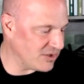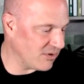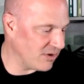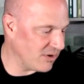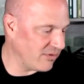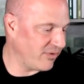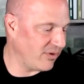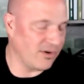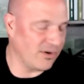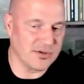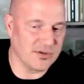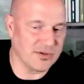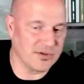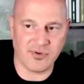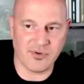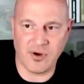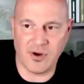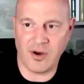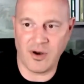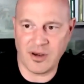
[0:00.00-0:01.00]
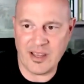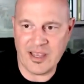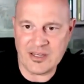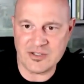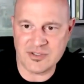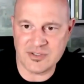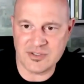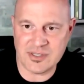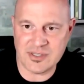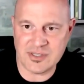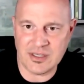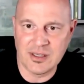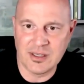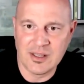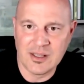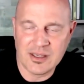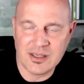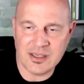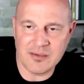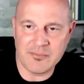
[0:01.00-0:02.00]
referrals for our agency
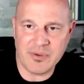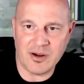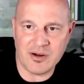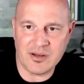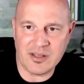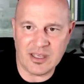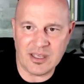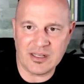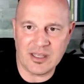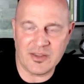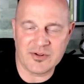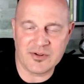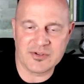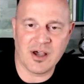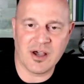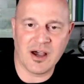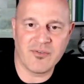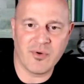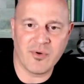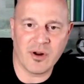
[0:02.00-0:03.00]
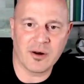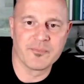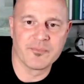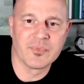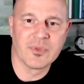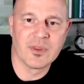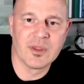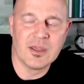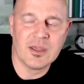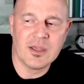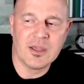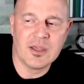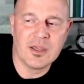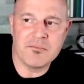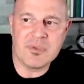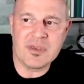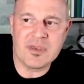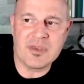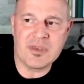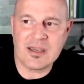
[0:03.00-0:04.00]
compared to any other software.
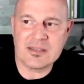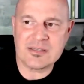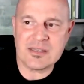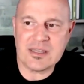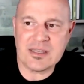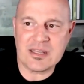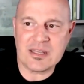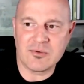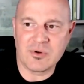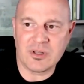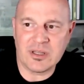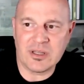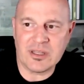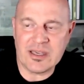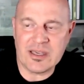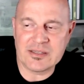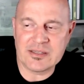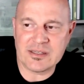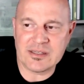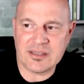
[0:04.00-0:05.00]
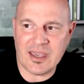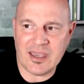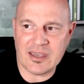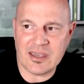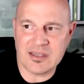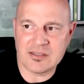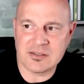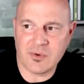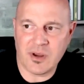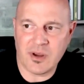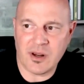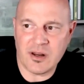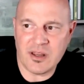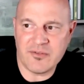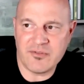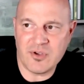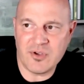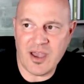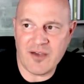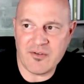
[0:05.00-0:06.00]
Because it really is a case where
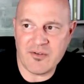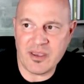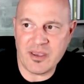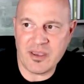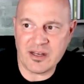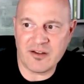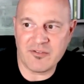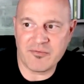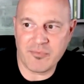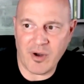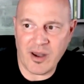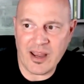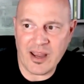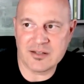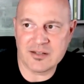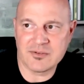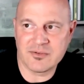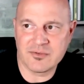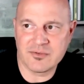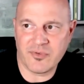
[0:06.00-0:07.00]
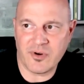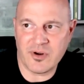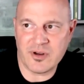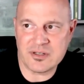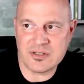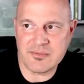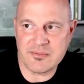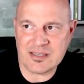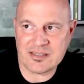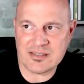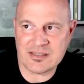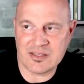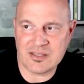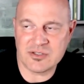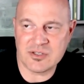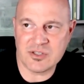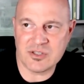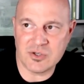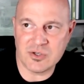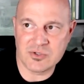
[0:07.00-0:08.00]
if you have a big enough brand for it to make
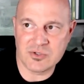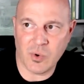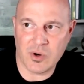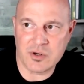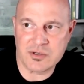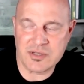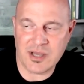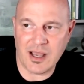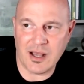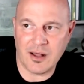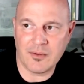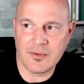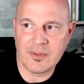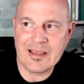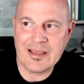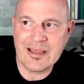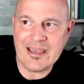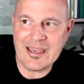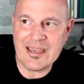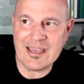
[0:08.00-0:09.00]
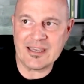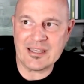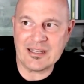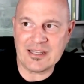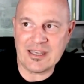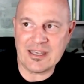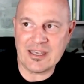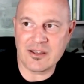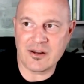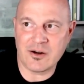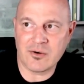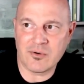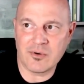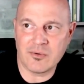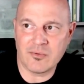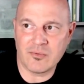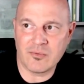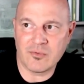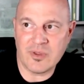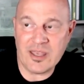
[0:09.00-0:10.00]
sense to use Quartile, it can either
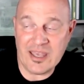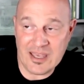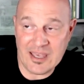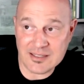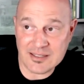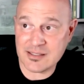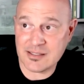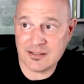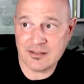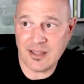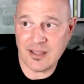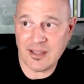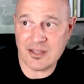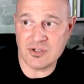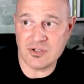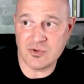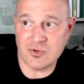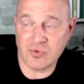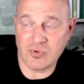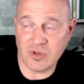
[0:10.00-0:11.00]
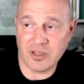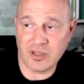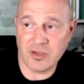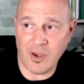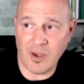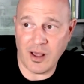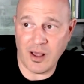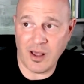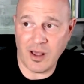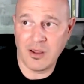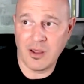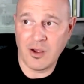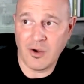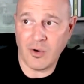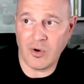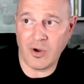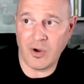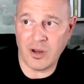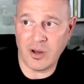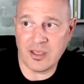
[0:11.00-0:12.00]
hit and do really well,
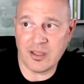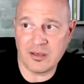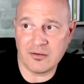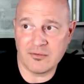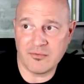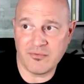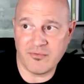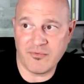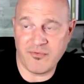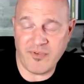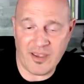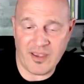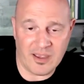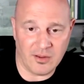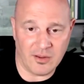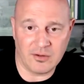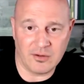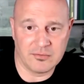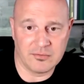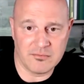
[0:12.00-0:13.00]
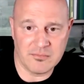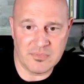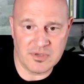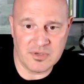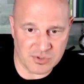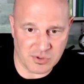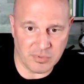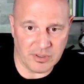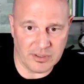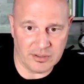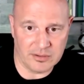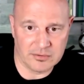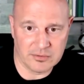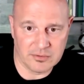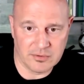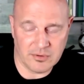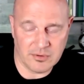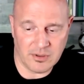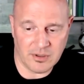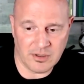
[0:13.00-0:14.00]
or it can fail miserably,
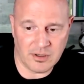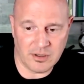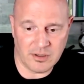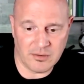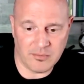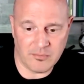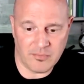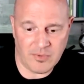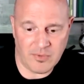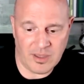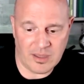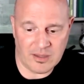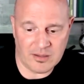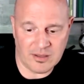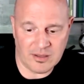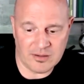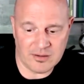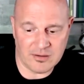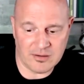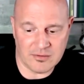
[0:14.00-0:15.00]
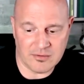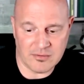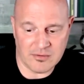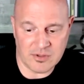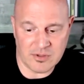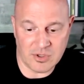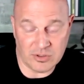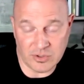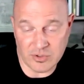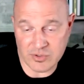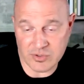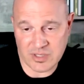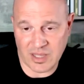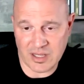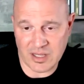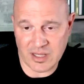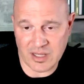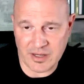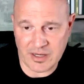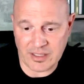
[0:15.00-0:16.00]
and you could lose a
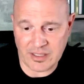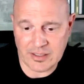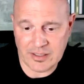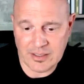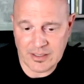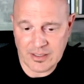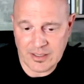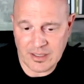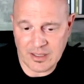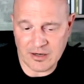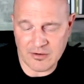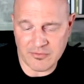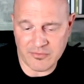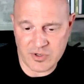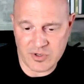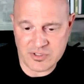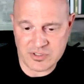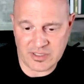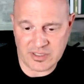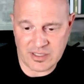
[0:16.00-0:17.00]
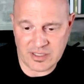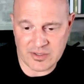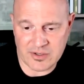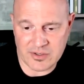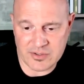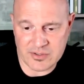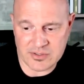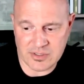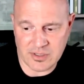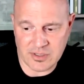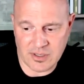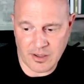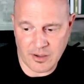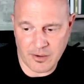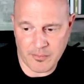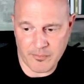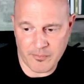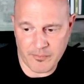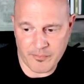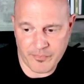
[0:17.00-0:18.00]
lot of money. And unfortunately, there's
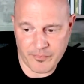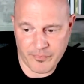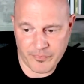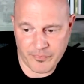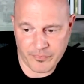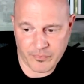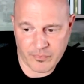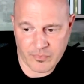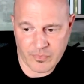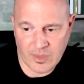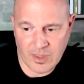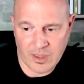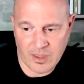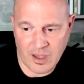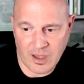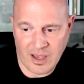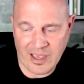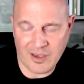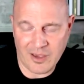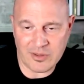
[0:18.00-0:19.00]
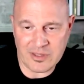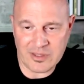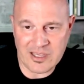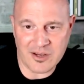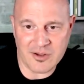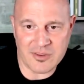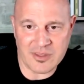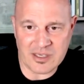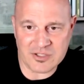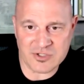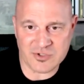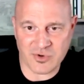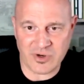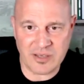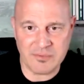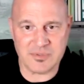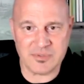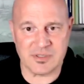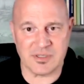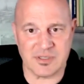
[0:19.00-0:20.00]
I only hear the
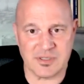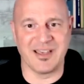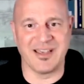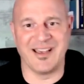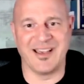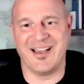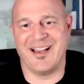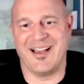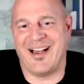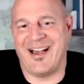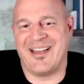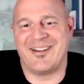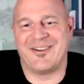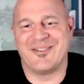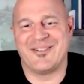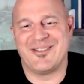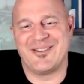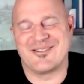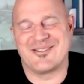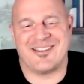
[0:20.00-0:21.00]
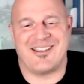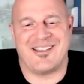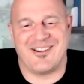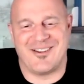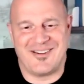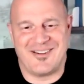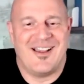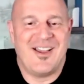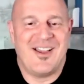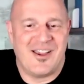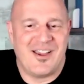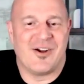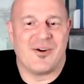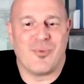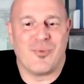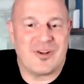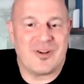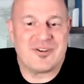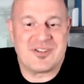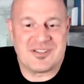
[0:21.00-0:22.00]
extremes. I don't usually hear
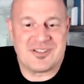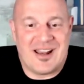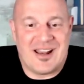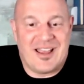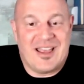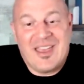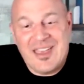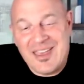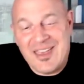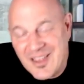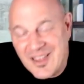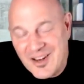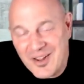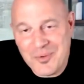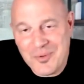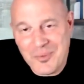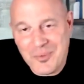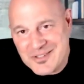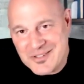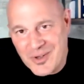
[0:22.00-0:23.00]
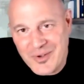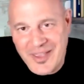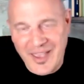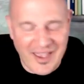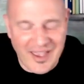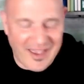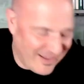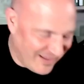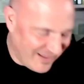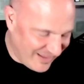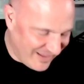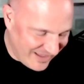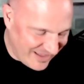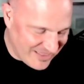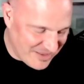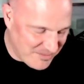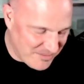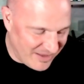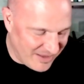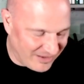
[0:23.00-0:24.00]
where it just kind of it worked okay in
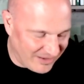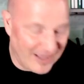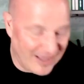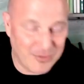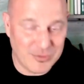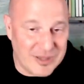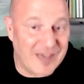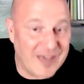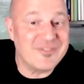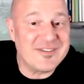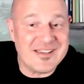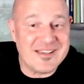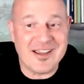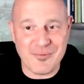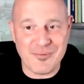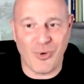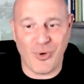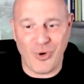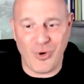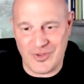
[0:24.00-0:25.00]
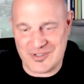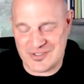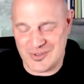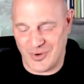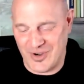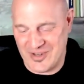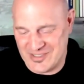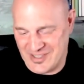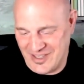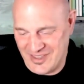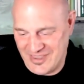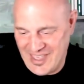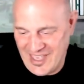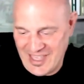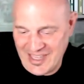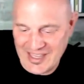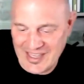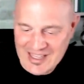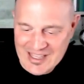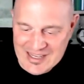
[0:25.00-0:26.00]
the middle. I would love to hear more of the stories on
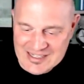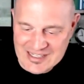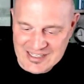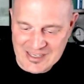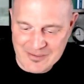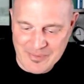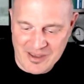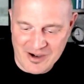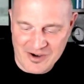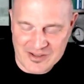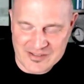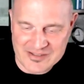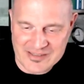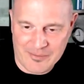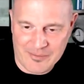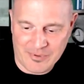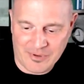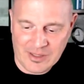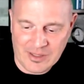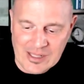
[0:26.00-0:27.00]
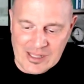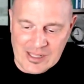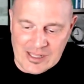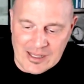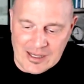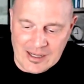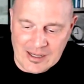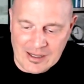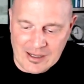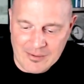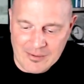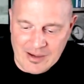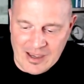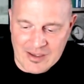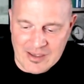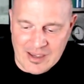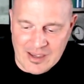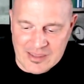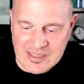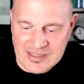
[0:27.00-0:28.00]
that to get a better example.
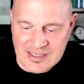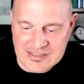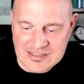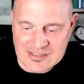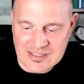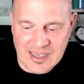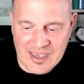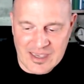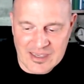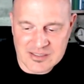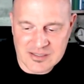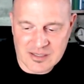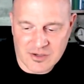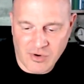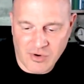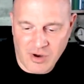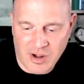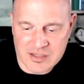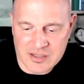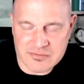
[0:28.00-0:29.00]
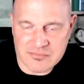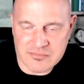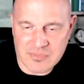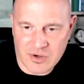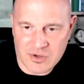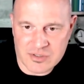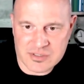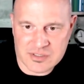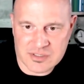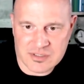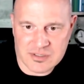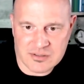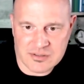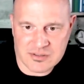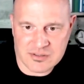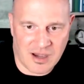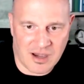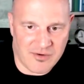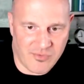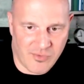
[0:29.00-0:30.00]
I think that's the case across most
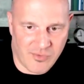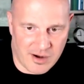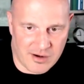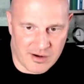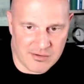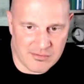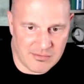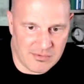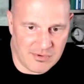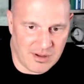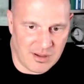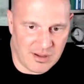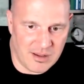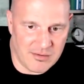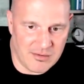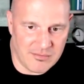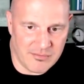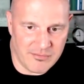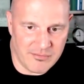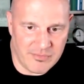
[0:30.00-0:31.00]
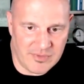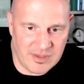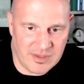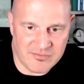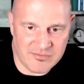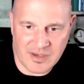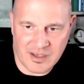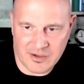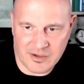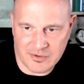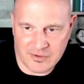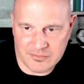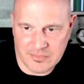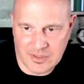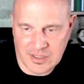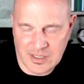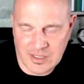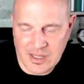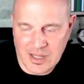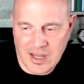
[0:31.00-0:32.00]
software, even my own.
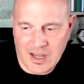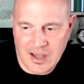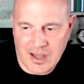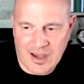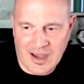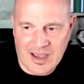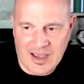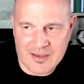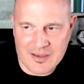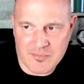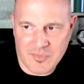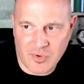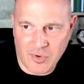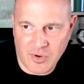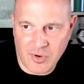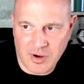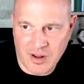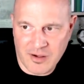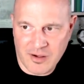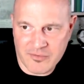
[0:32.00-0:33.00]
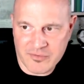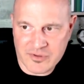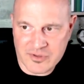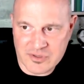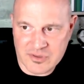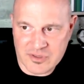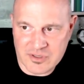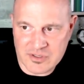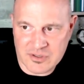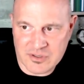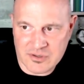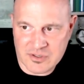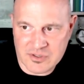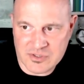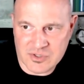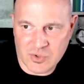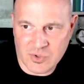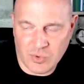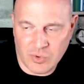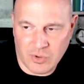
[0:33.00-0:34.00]
I'm more of the
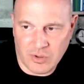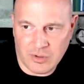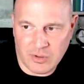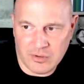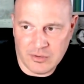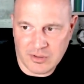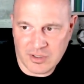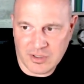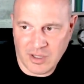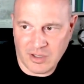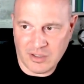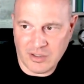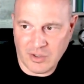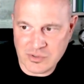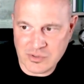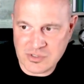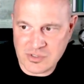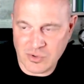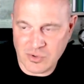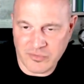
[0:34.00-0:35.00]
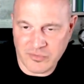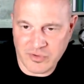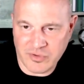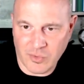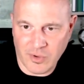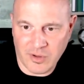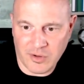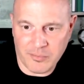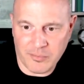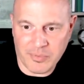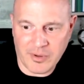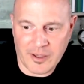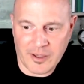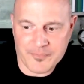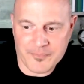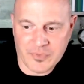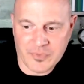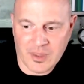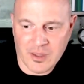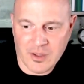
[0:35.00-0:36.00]
school, call it old school if you will, but
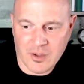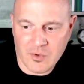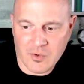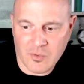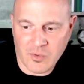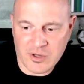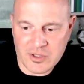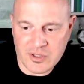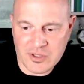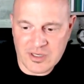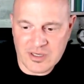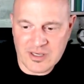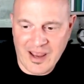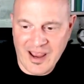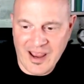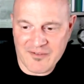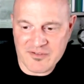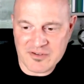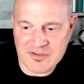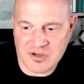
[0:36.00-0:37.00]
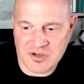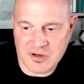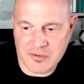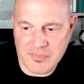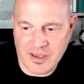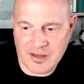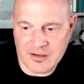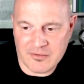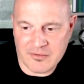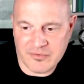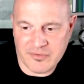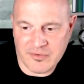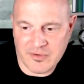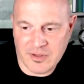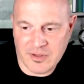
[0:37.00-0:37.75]
where you need to have a certain amount of